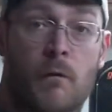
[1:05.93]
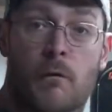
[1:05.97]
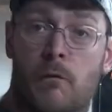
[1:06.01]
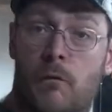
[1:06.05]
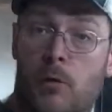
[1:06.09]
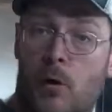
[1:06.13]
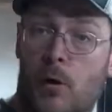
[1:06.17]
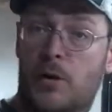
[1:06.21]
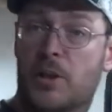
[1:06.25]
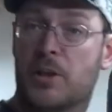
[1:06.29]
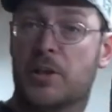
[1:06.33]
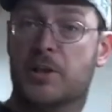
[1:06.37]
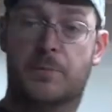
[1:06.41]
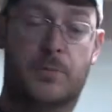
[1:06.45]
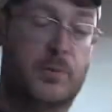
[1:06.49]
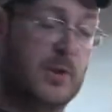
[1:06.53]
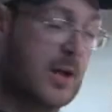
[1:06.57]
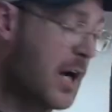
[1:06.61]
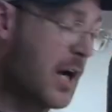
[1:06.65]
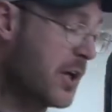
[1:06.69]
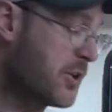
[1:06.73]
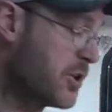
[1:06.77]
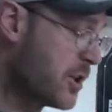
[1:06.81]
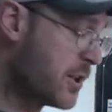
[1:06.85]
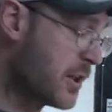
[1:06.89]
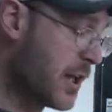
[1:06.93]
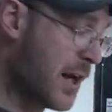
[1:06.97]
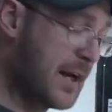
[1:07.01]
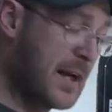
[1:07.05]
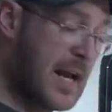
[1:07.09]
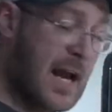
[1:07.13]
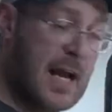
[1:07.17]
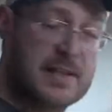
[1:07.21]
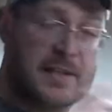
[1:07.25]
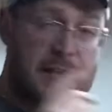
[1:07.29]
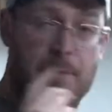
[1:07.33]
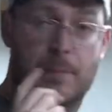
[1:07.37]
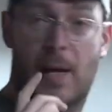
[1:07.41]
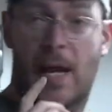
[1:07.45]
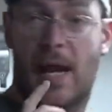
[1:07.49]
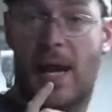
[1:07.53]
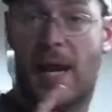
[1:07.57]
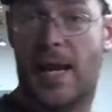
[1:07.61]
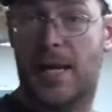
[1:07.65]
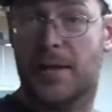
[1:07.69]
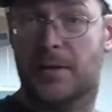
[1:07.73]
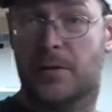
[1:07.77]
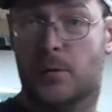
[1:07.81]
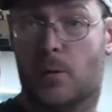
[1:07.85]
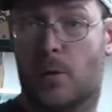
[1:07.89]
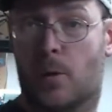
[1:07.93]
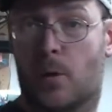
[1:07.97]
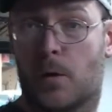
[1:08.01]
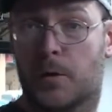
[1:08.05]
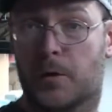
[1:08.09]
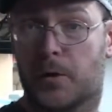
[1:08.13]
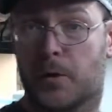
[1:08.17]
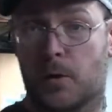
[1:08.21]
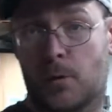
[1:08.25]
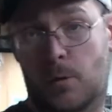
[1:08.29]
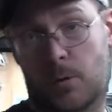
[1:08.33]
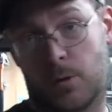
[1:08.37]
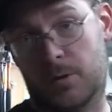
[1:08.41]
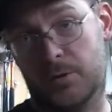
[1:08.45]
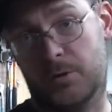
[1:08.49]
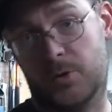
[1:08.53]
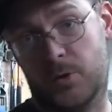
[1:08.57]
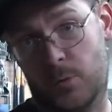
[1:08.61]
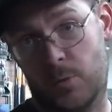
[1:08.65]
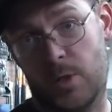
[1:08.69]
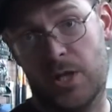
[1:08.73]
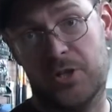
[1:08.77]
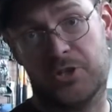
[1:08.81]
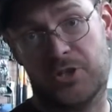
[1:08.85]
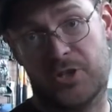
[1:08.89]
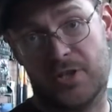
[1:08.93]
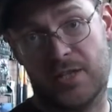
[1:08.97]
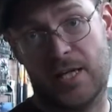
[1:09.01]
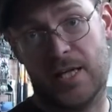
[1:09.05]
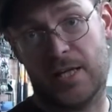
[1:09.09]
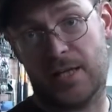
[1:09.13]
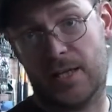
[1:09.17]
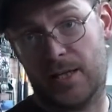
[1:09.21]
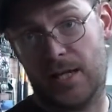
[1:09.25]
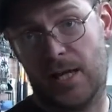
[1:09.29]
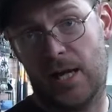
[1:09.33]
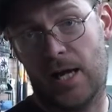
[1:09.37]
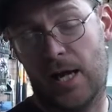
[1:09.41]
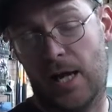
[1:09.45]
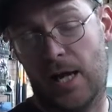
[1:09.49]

For this project, I got some 8/4 or 2-inch thick